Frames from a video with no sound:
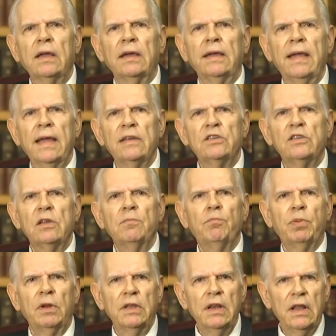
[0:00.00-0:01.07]
against him
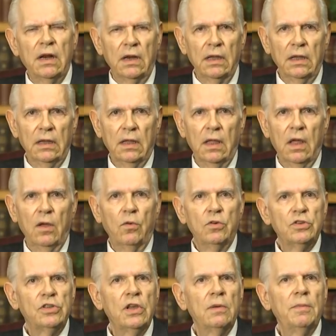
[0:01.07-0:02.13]
politically
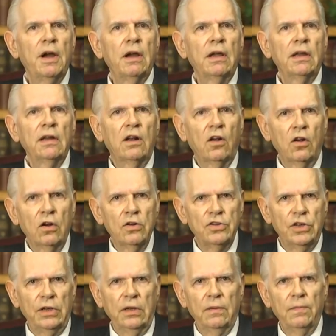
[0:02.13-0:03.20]
was the American
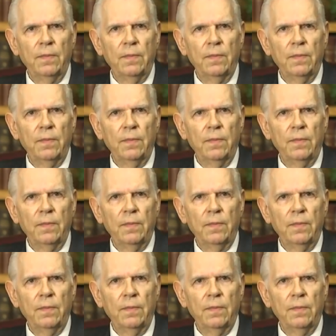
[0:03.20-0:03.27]
clergy,